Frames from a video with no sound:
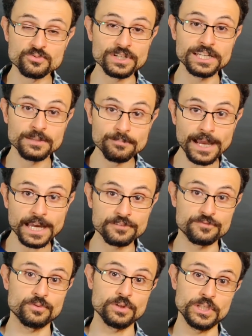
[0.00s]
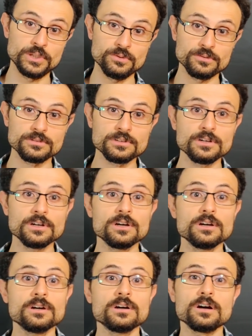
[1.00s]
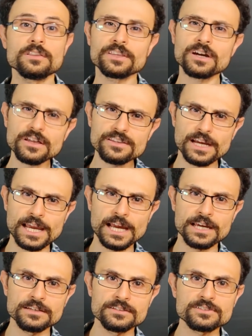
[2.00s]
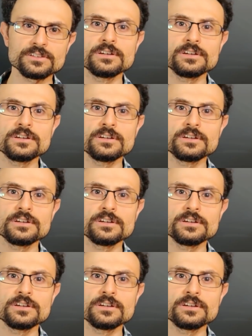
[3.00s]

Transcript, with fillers: really bad for you. On the other hand,